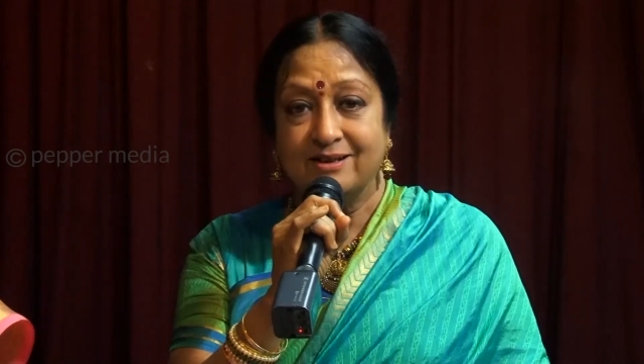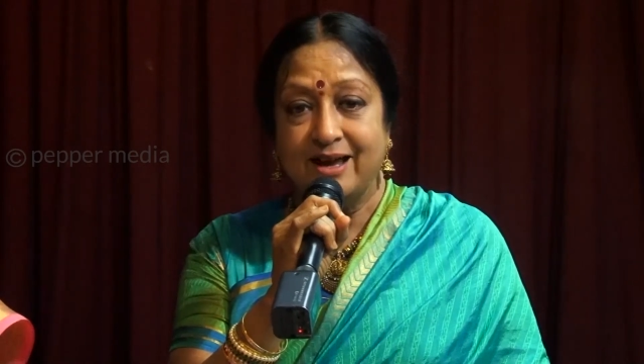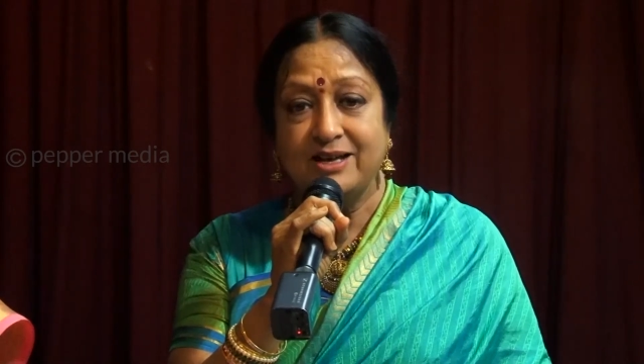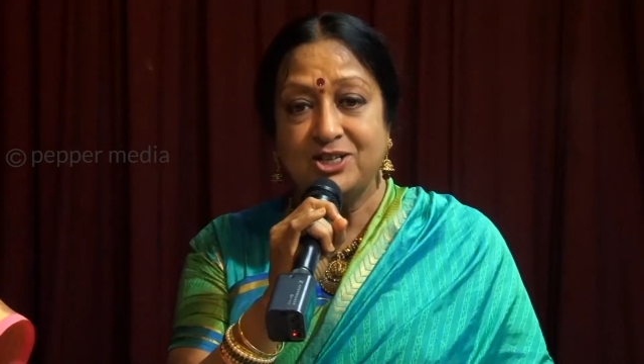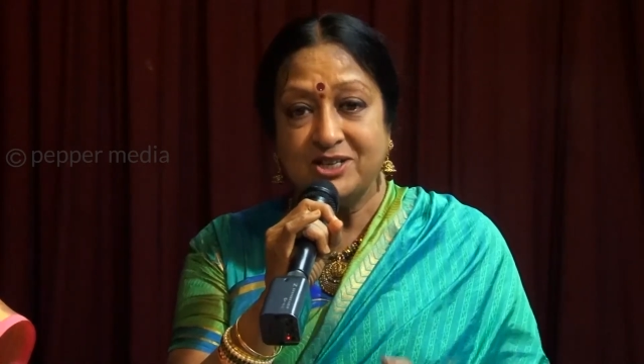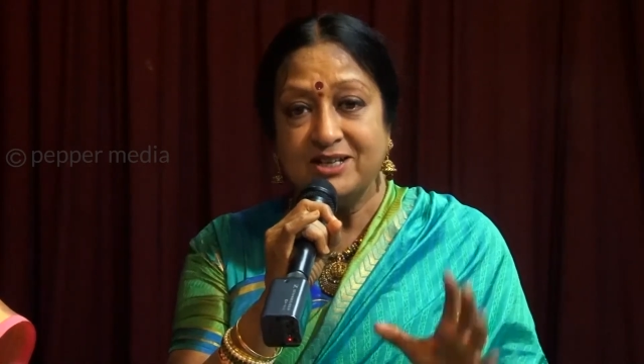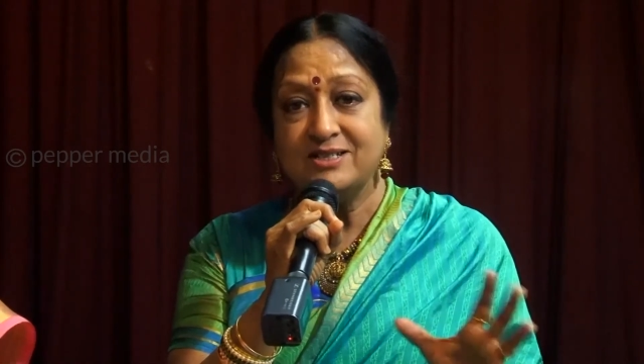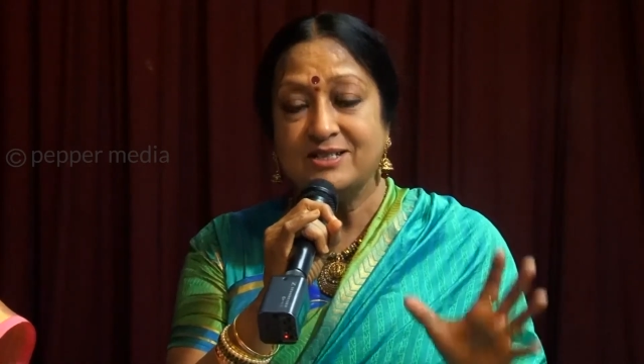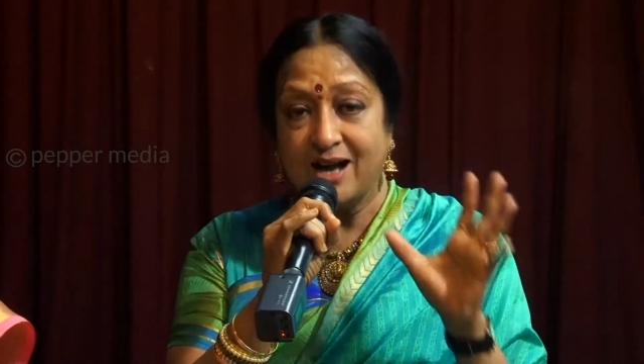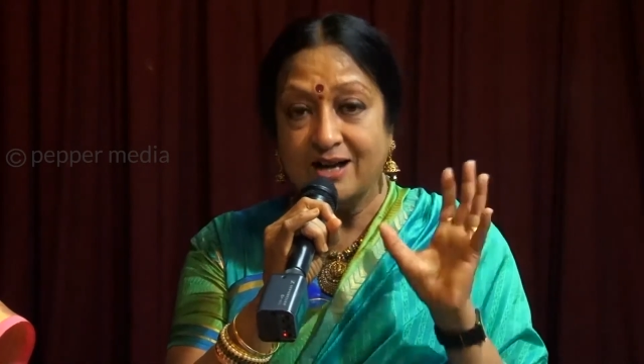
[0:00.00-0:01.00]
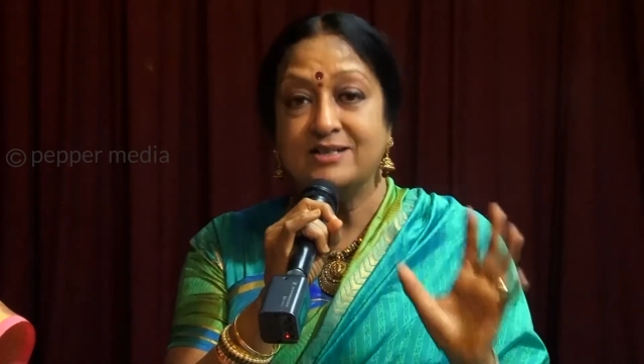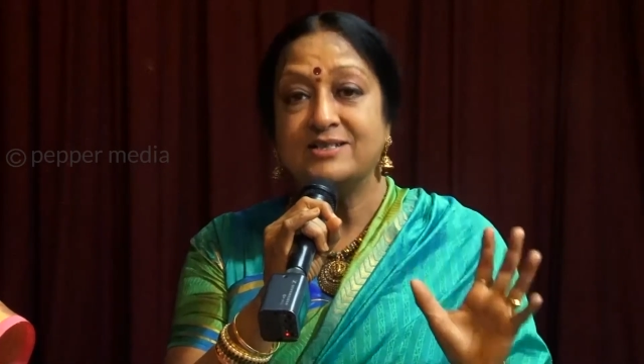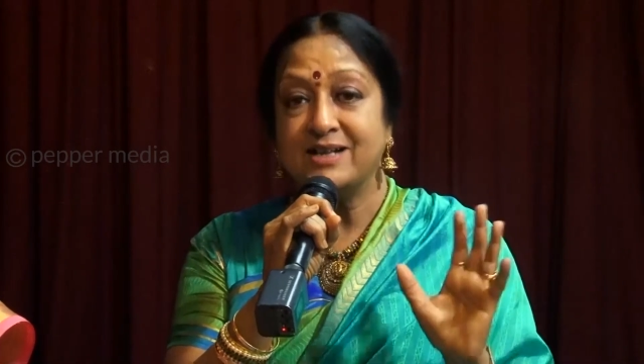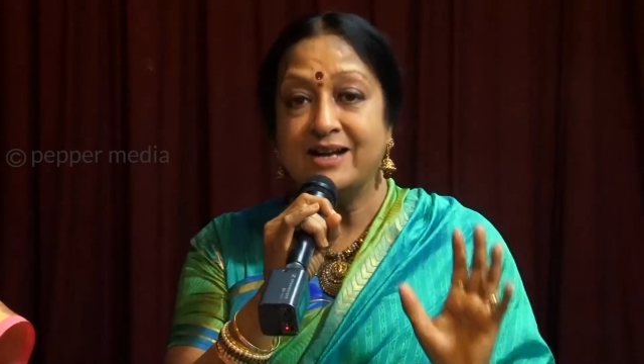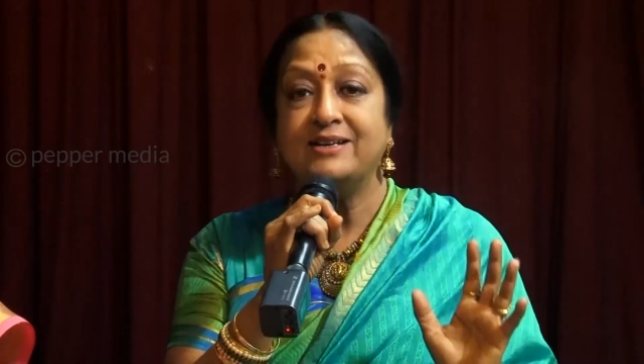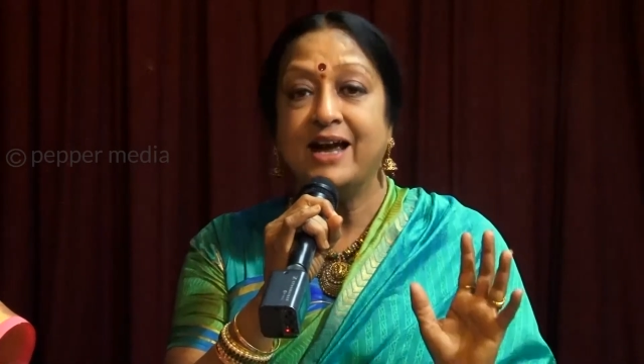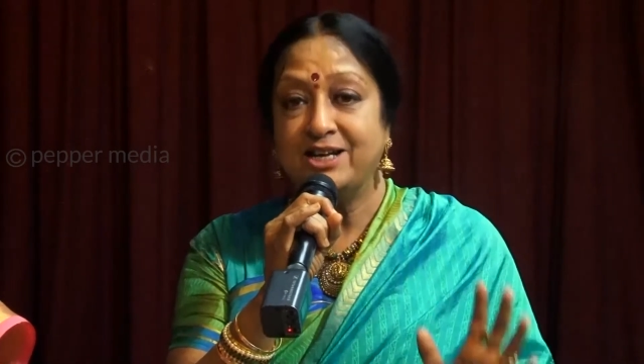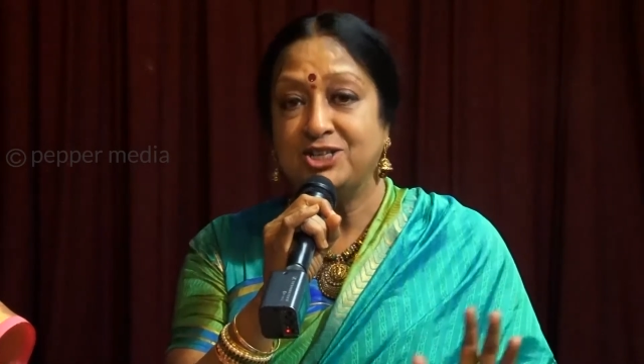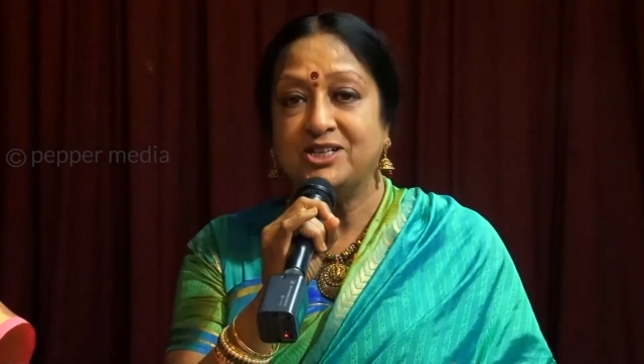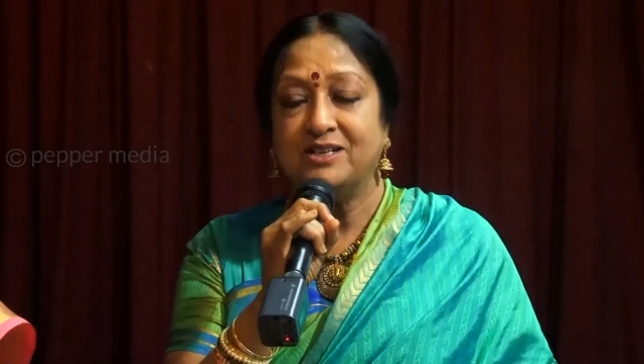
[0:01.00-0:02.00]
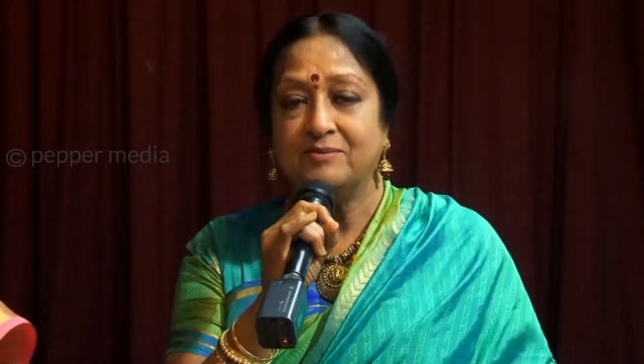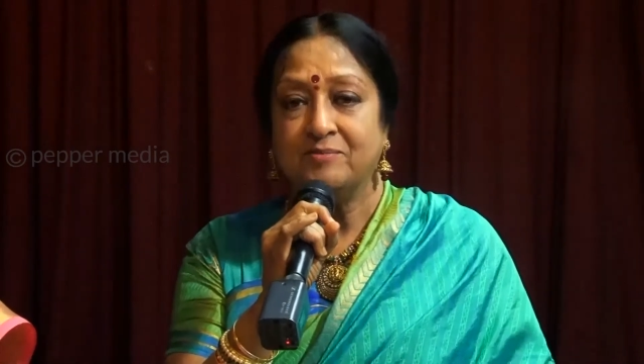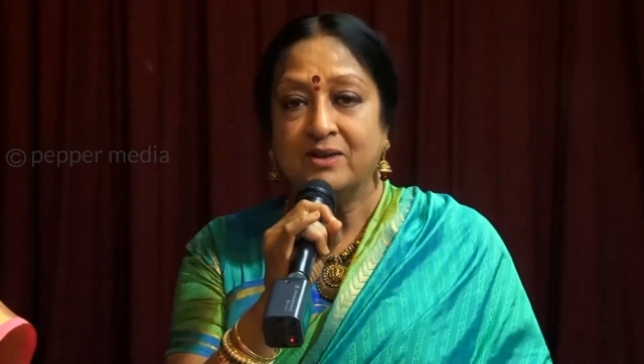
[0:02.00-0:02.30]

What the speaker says: Asians understand Asia.